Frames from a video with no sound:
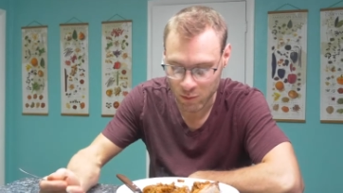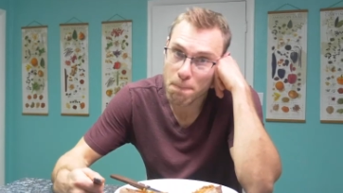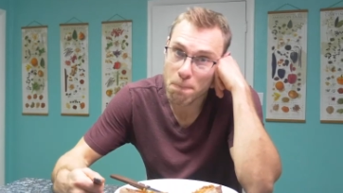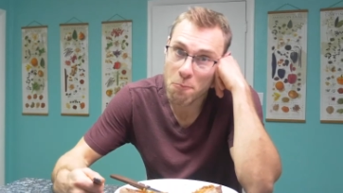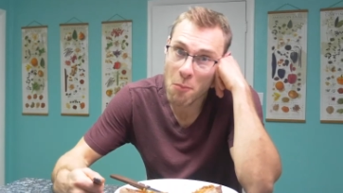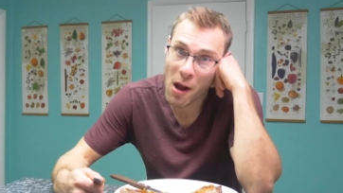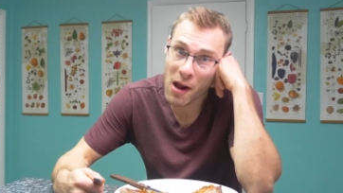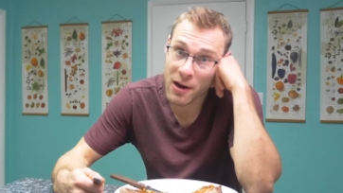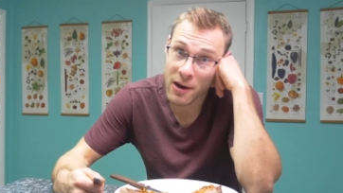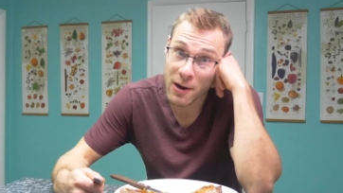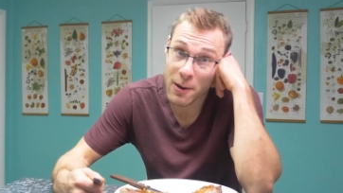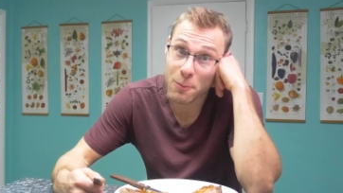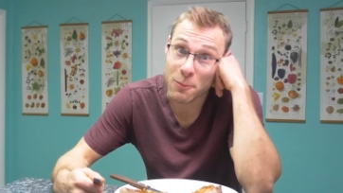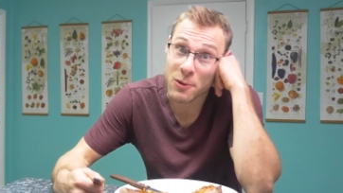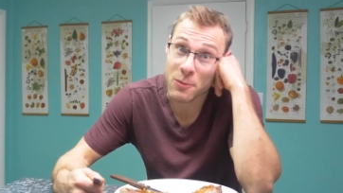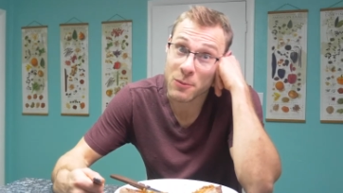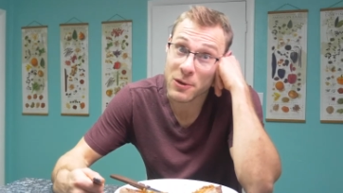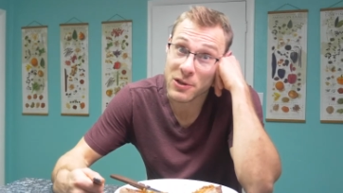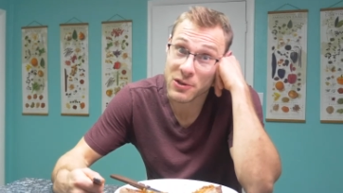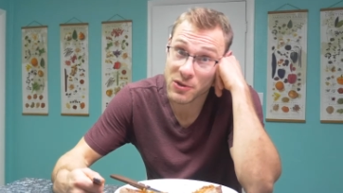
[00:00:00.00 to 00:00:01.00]
My
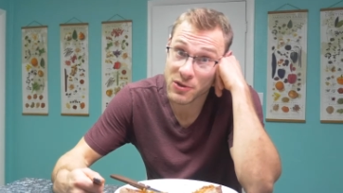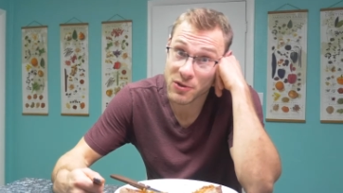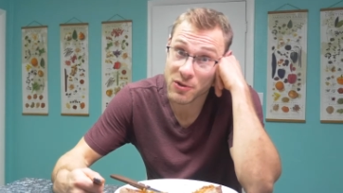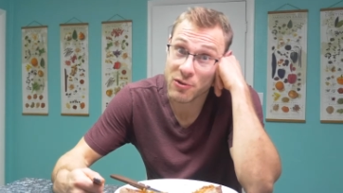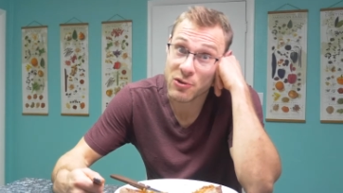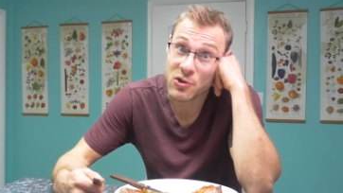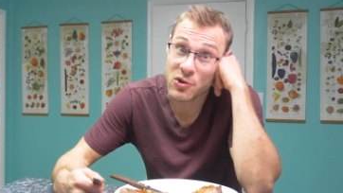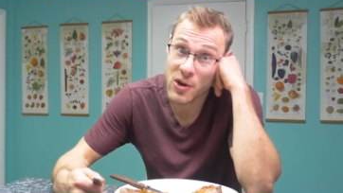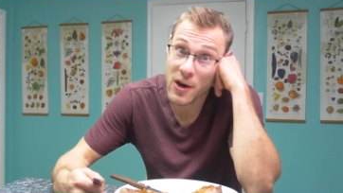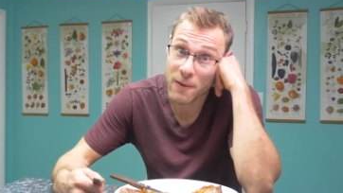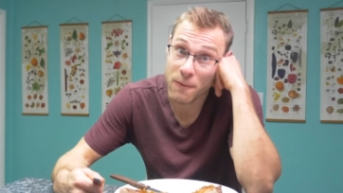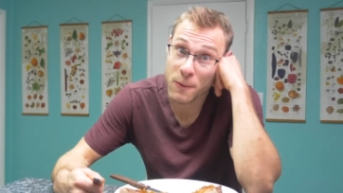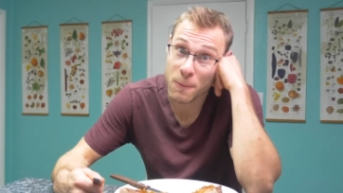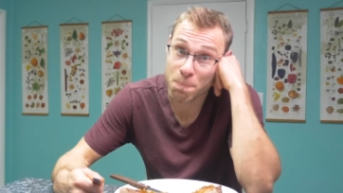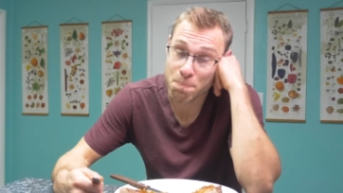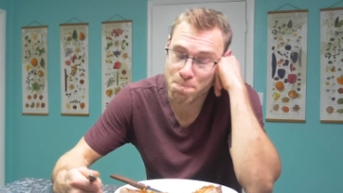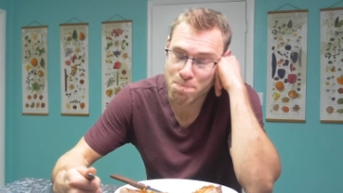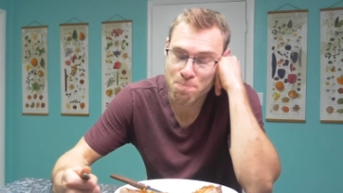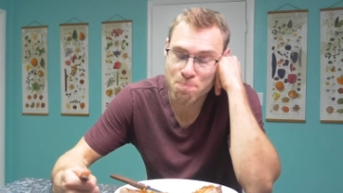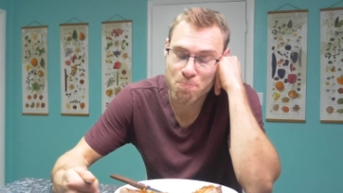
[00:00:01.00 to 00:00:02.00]
compliments to the chef.
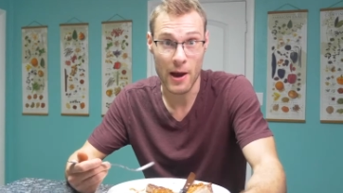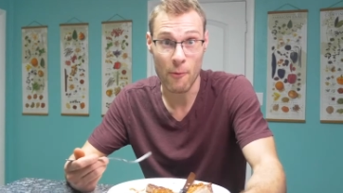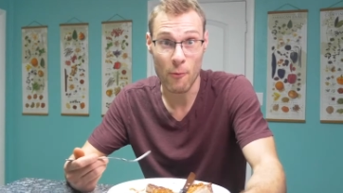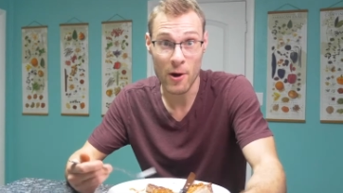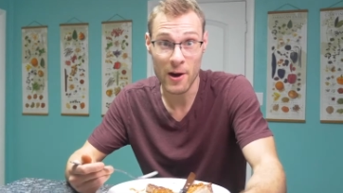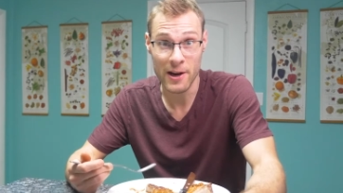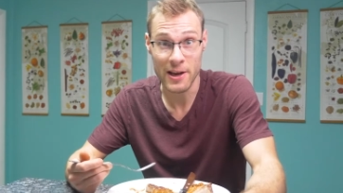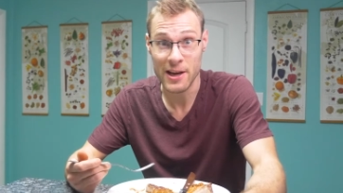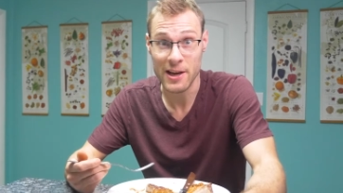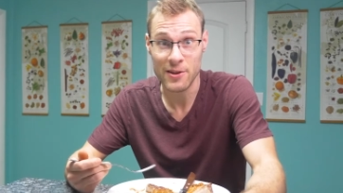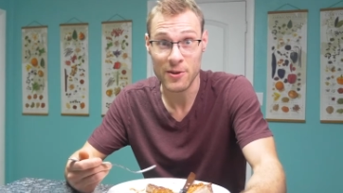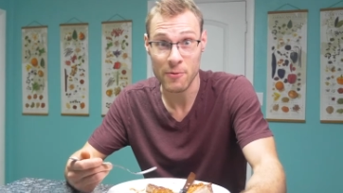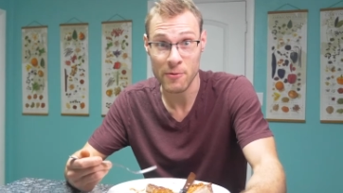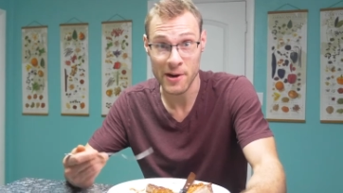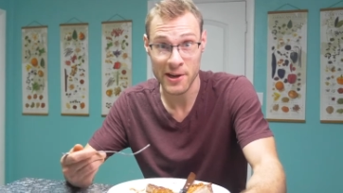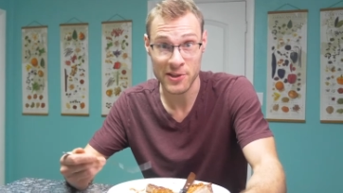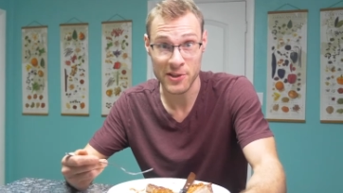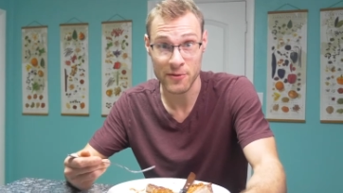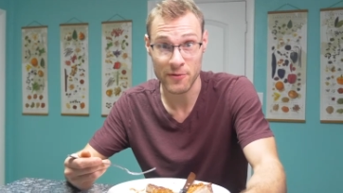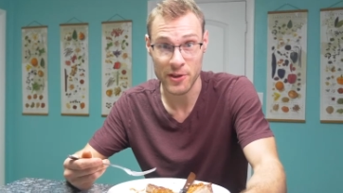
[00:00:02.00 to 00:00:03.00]
I want to eat the
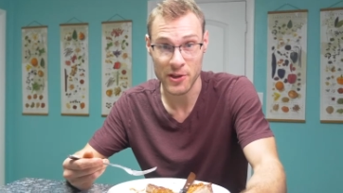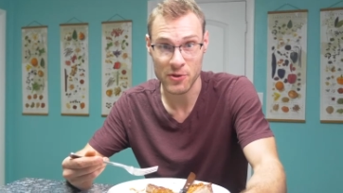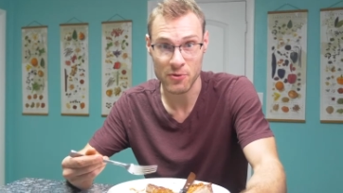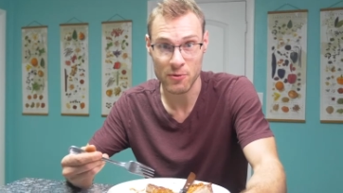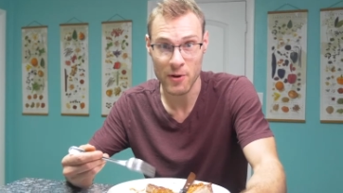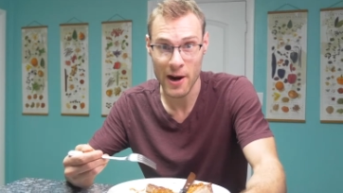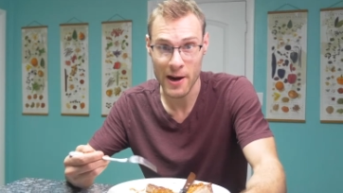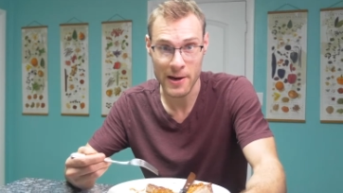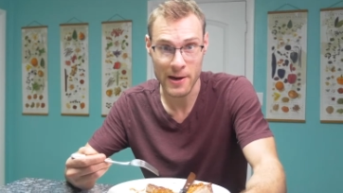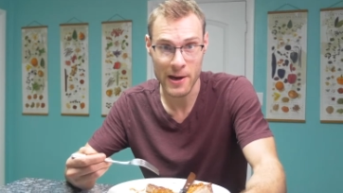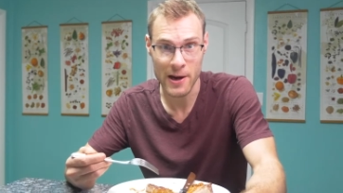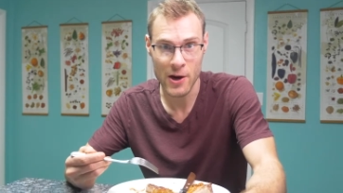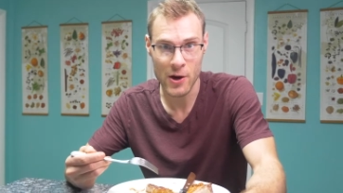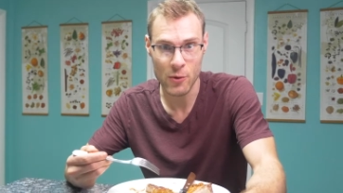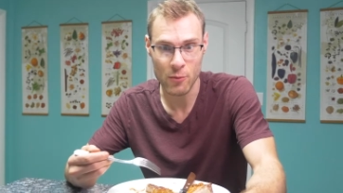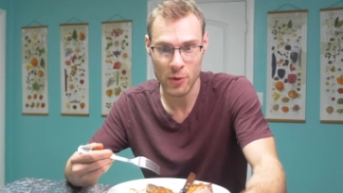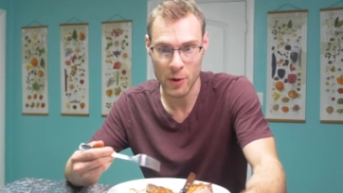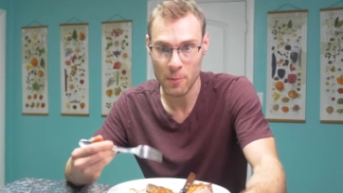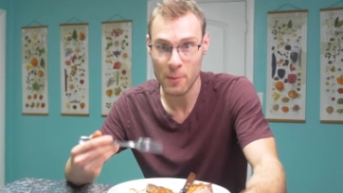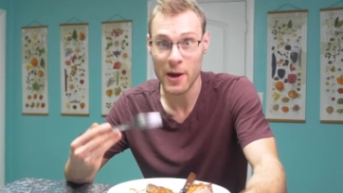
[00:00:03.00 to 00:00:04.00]
rest of this right now,
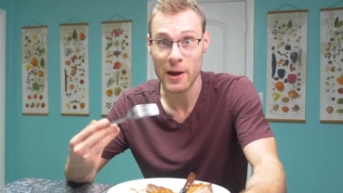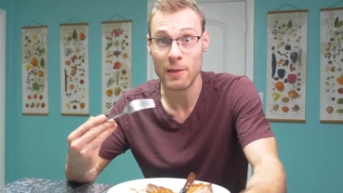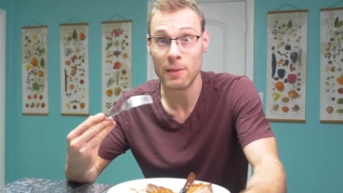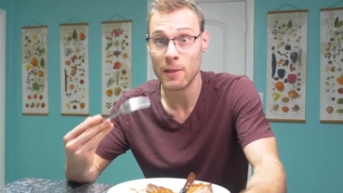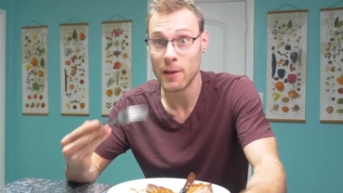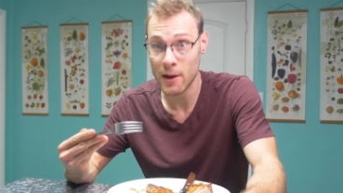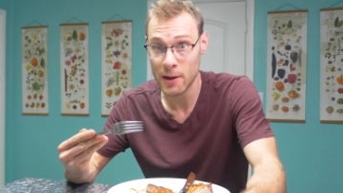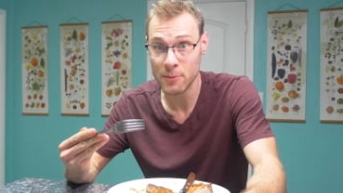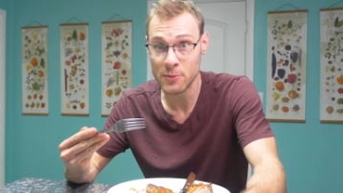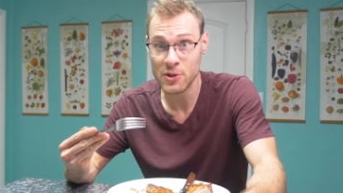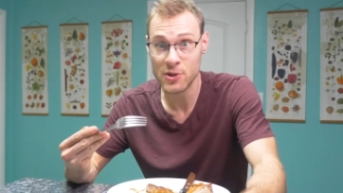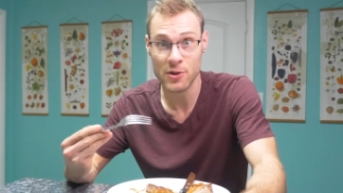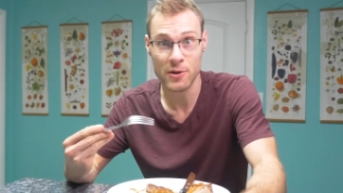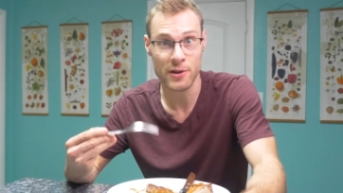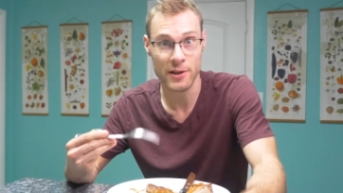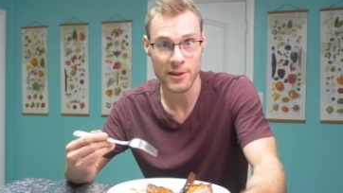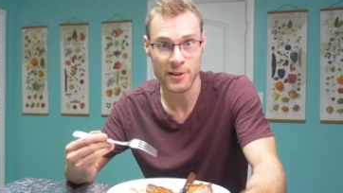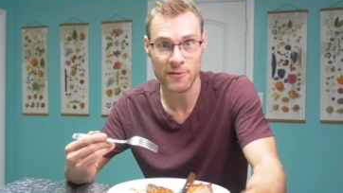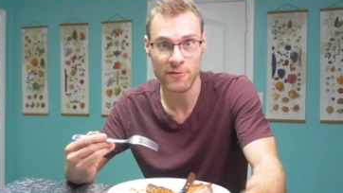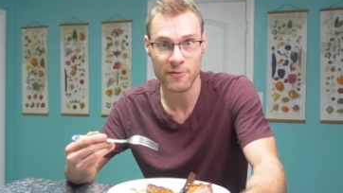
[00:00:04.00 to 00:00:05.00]
but my lobster is